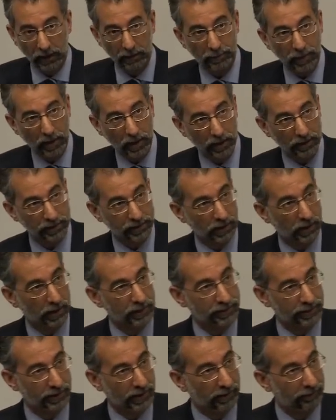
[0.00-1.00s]

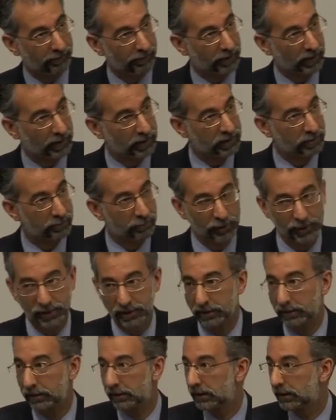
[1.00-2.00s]
apartheid South Africa to
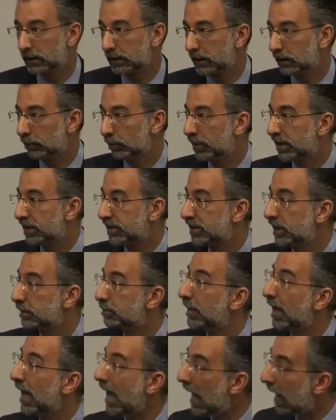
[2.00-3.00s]
Britain when he said,
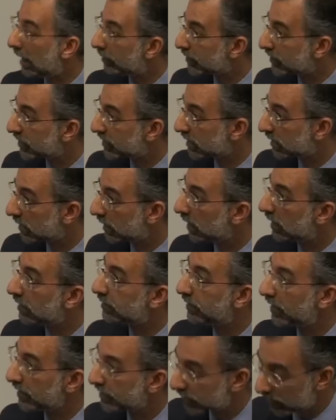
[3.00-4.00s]
perhaps
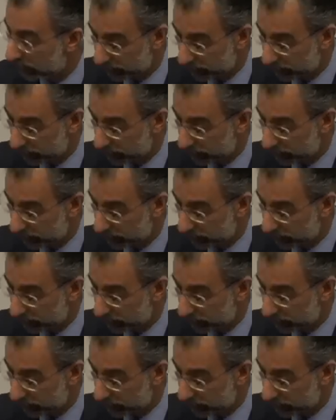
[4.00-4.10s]
in this